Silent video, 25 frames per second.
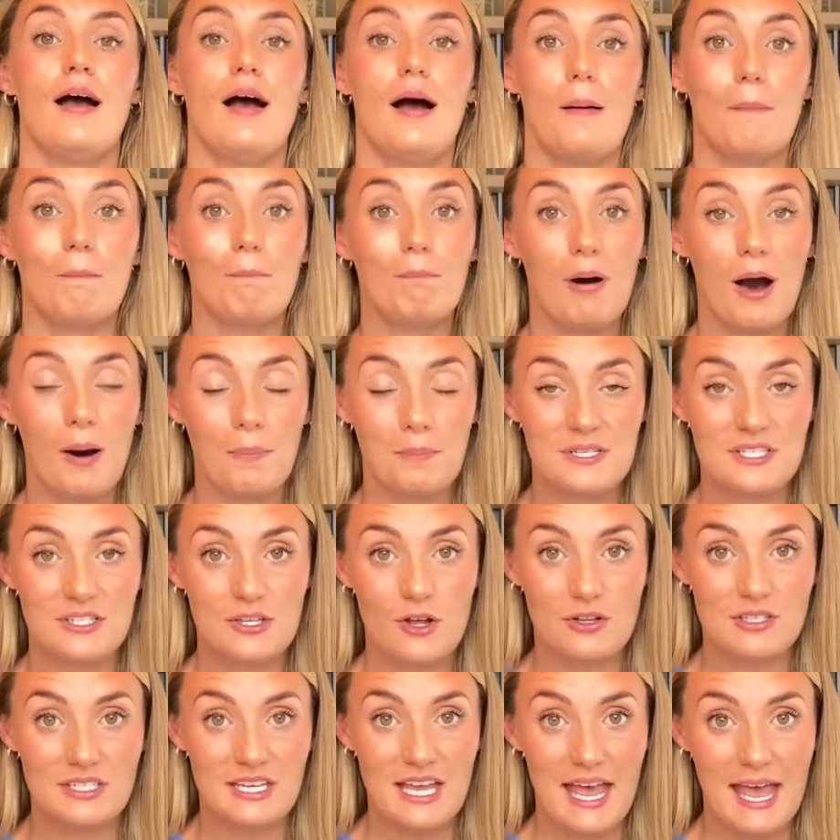Papa's
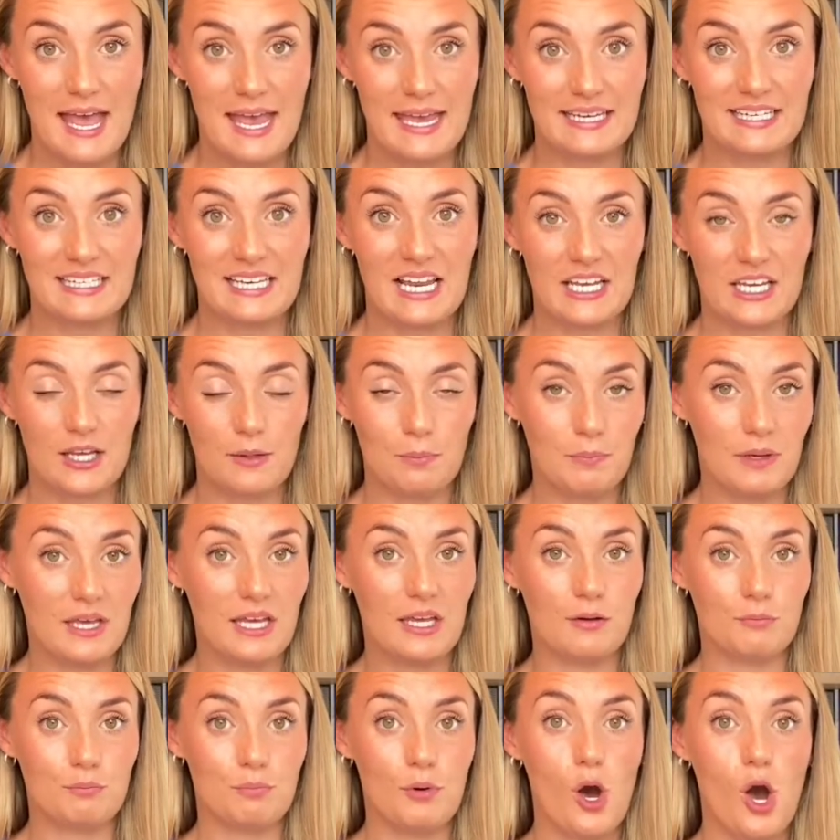got a head like a
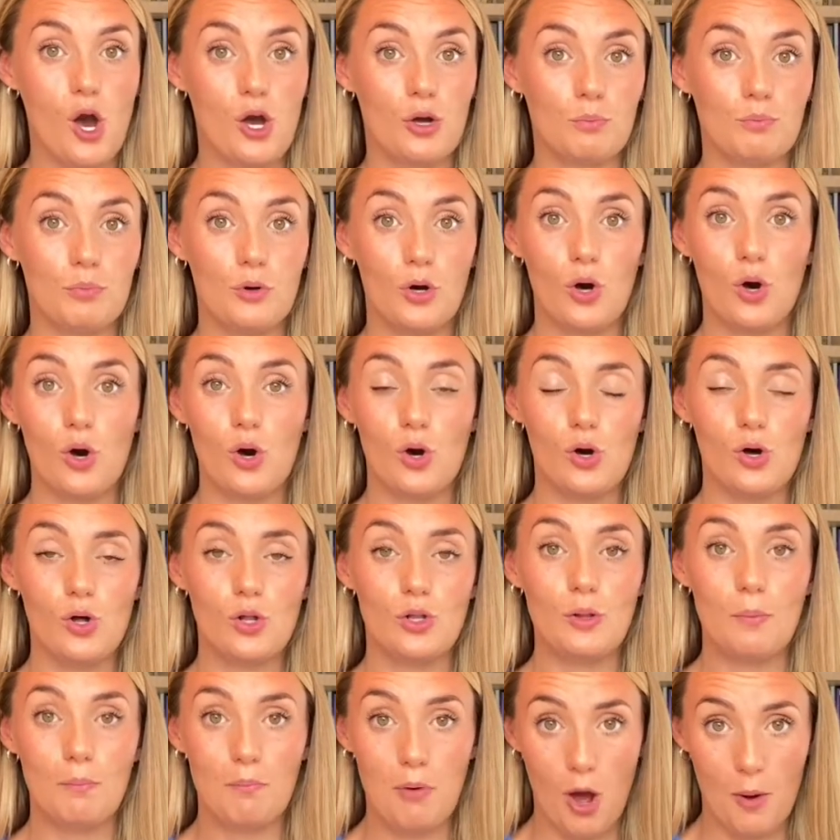ping pong
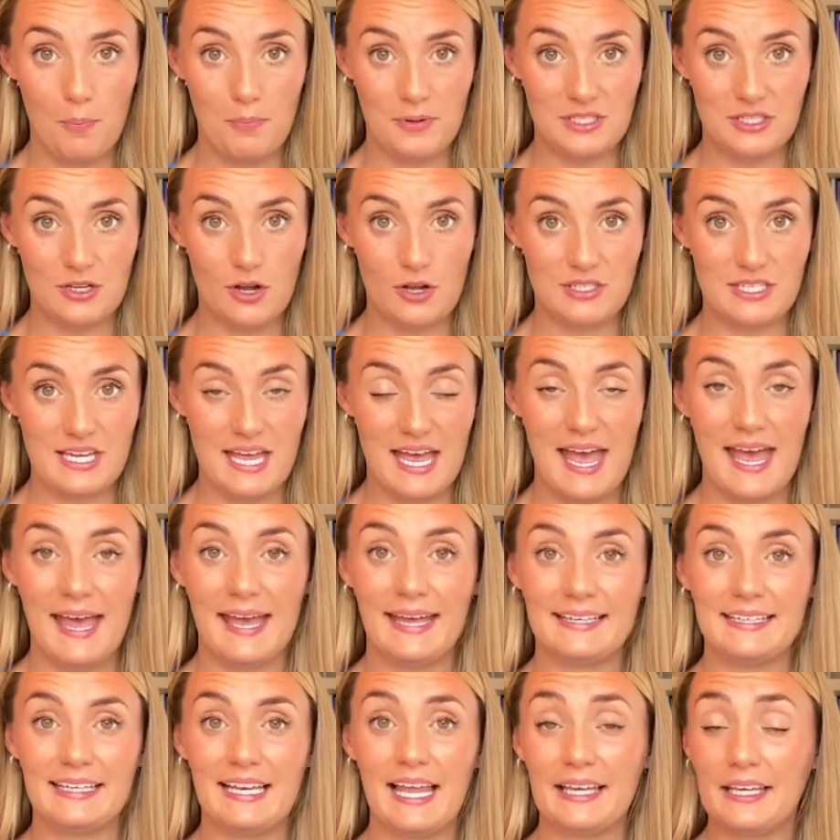ball. Papa's got a
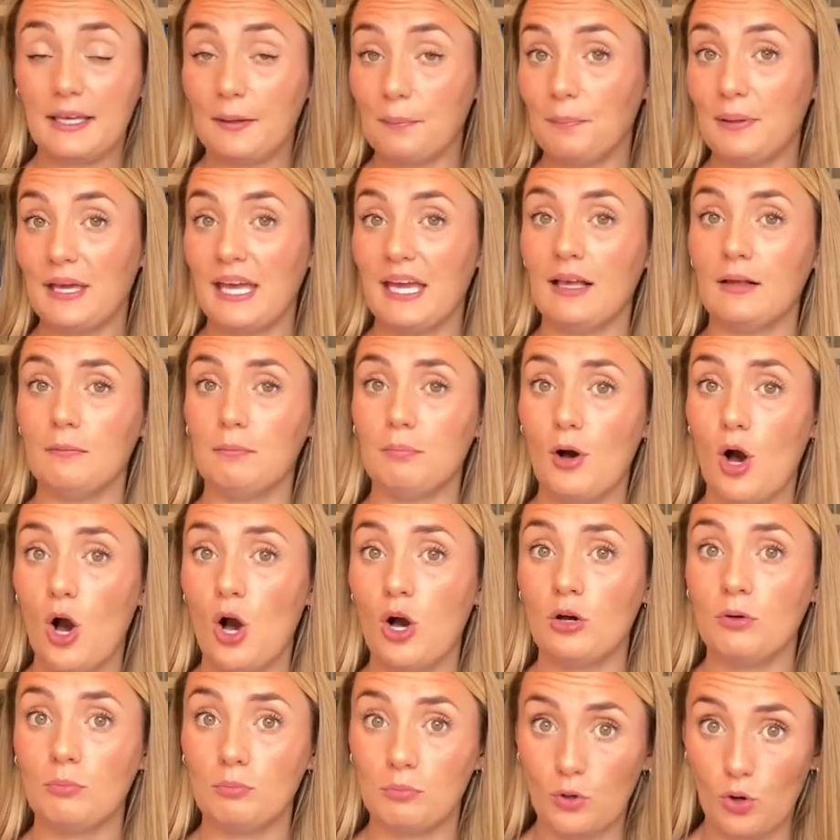head like a ping
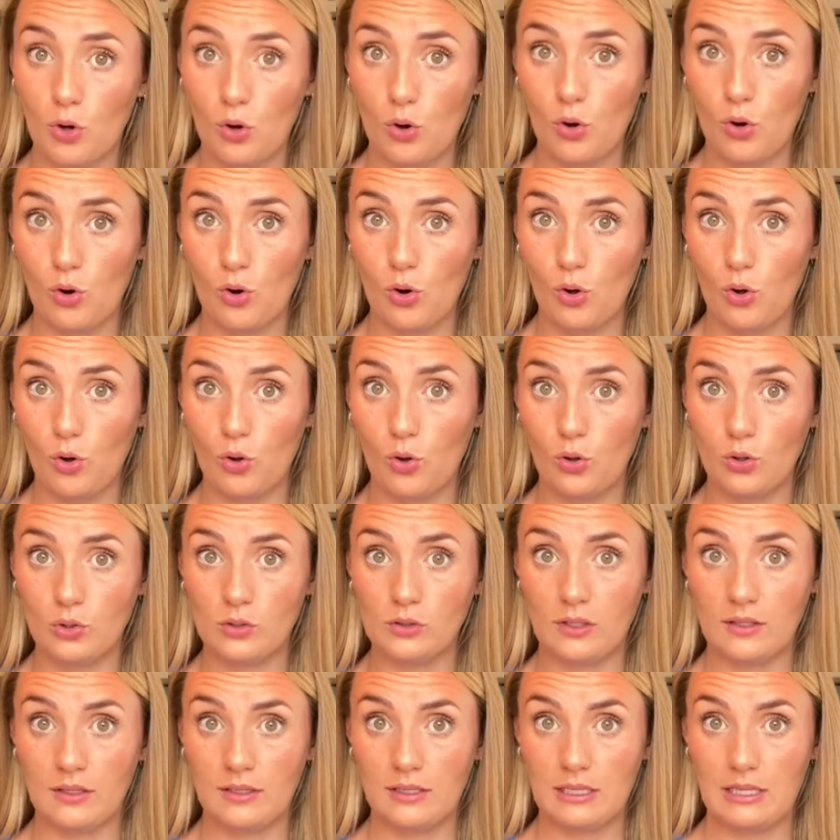pong ball.
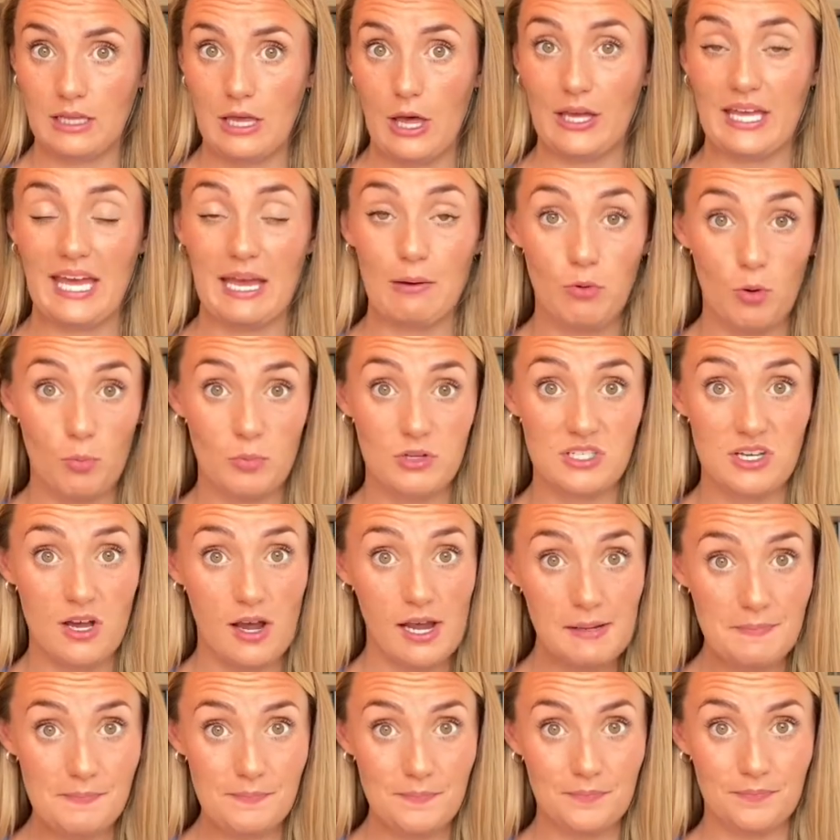Okay, one more
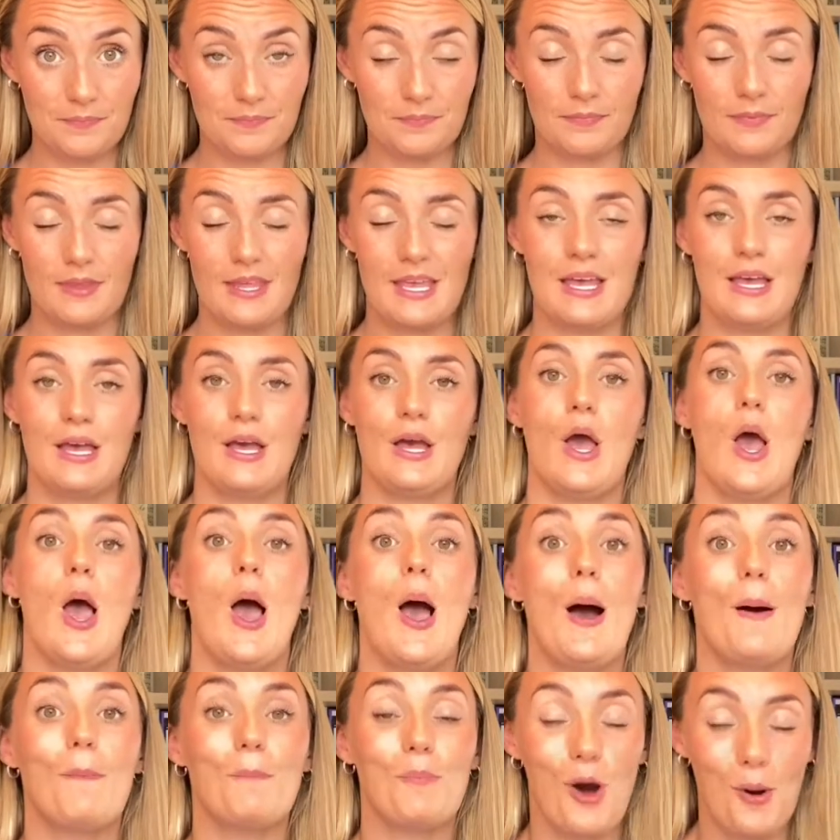time.
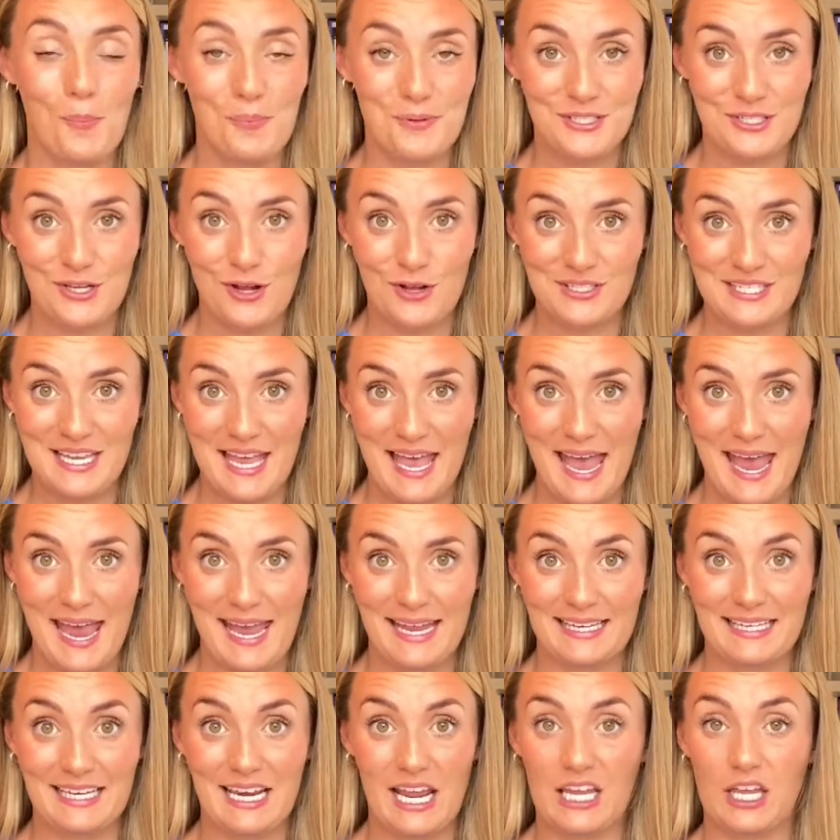Papa's got a
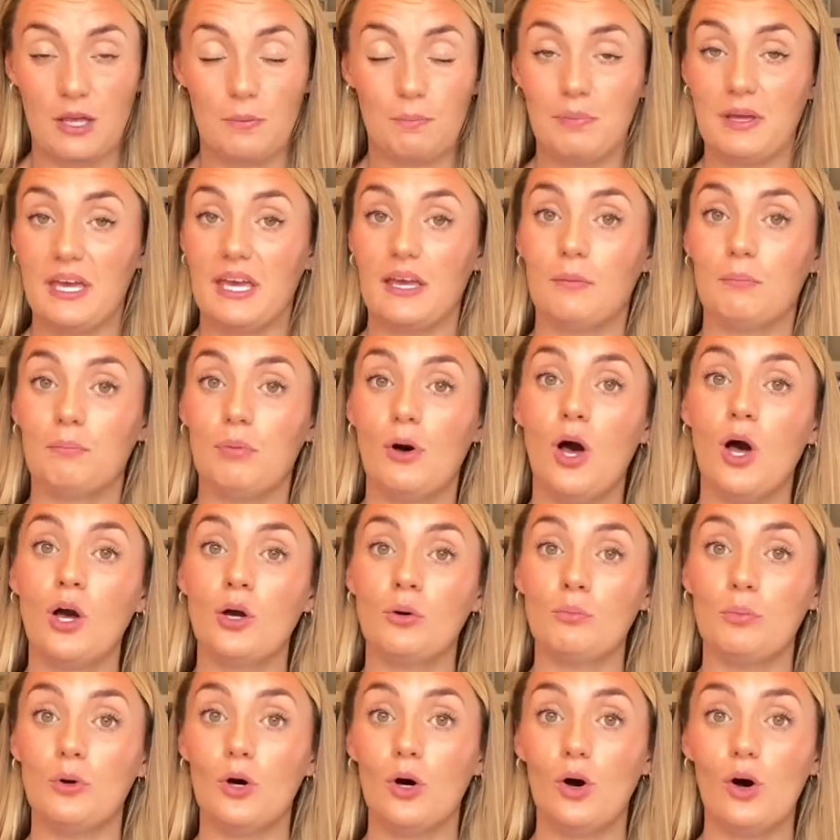head like a ping pong
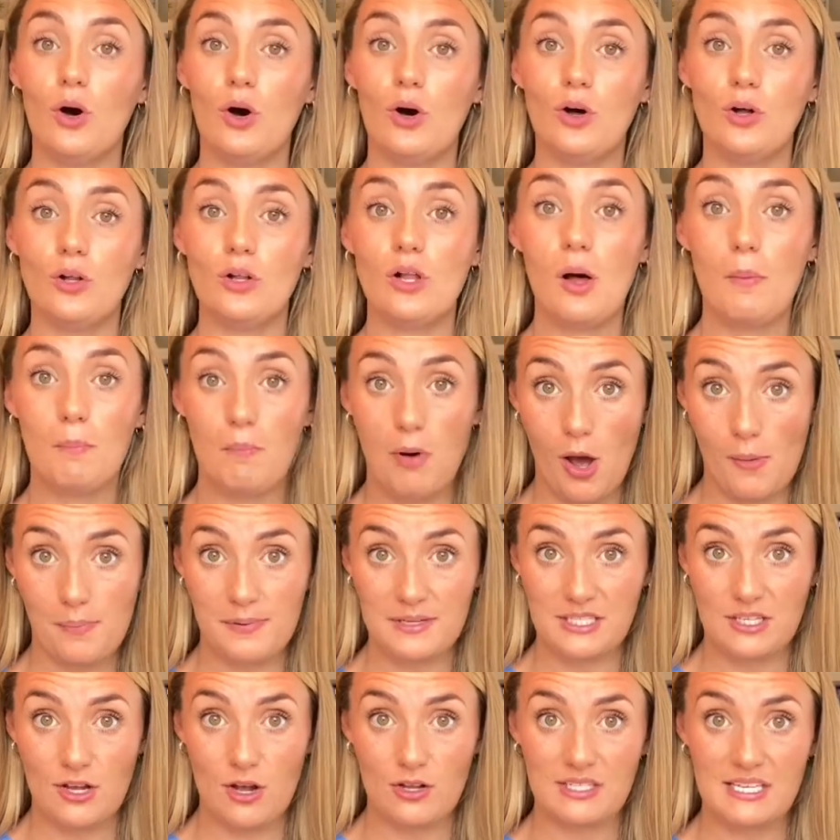ball.
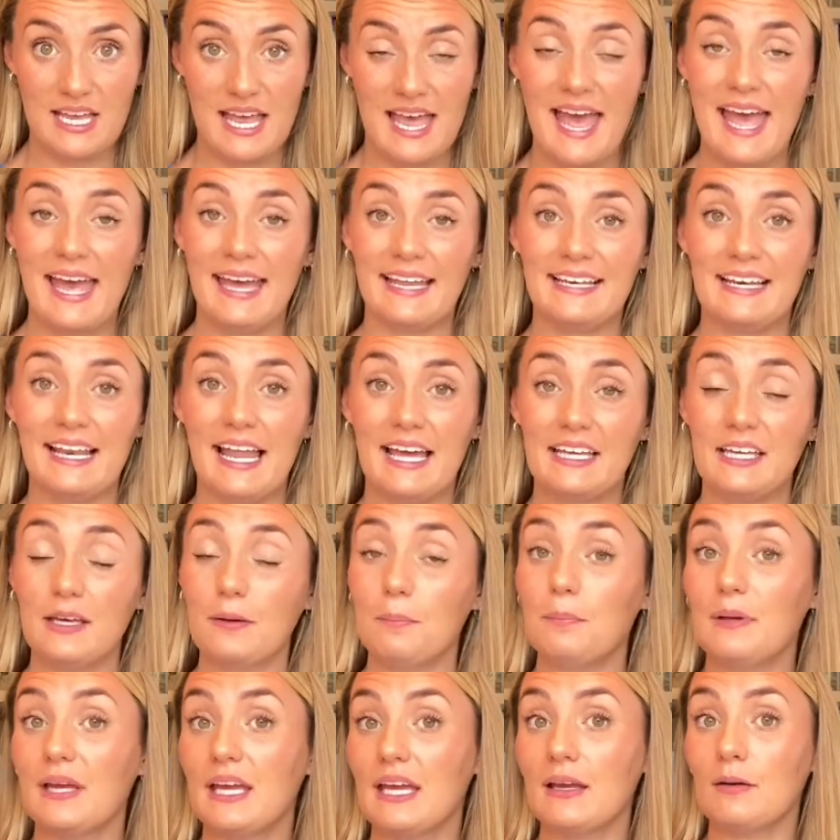Papa's got a head like
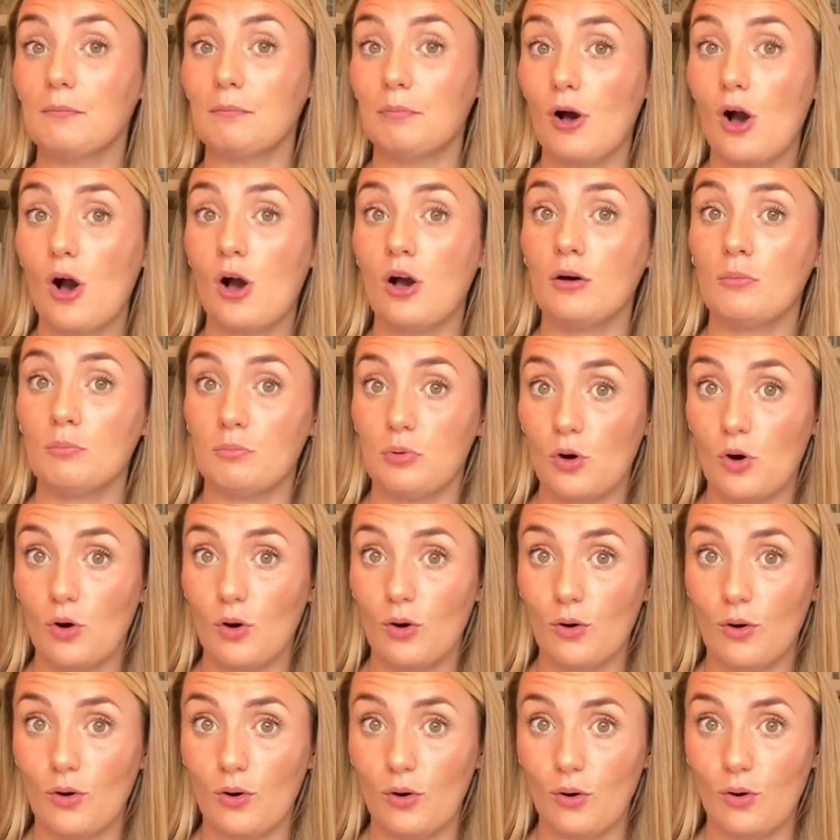a ping pong
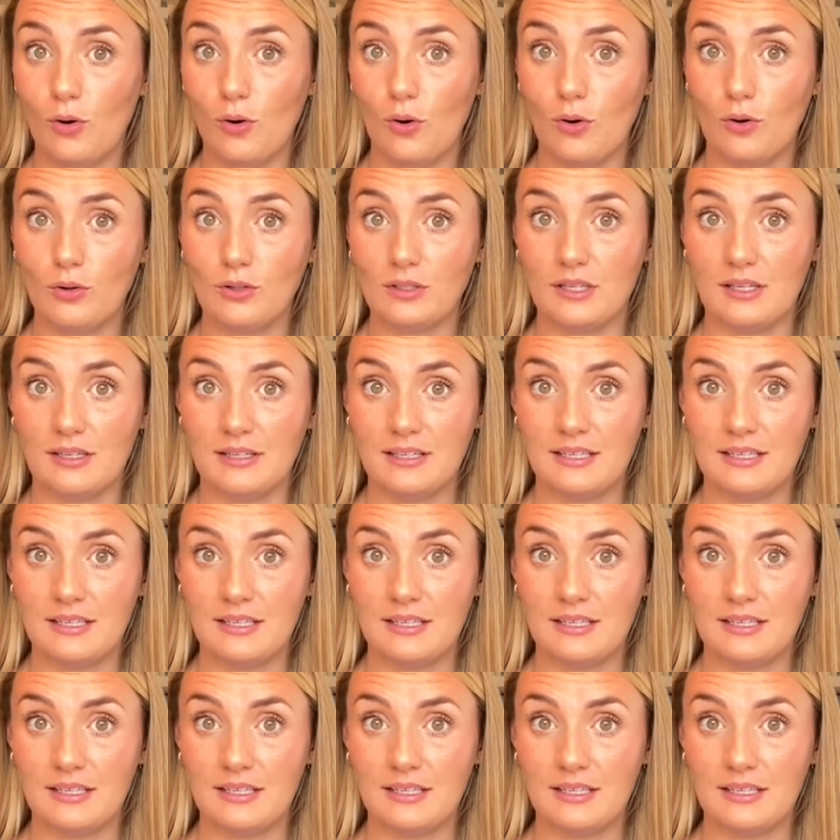ball.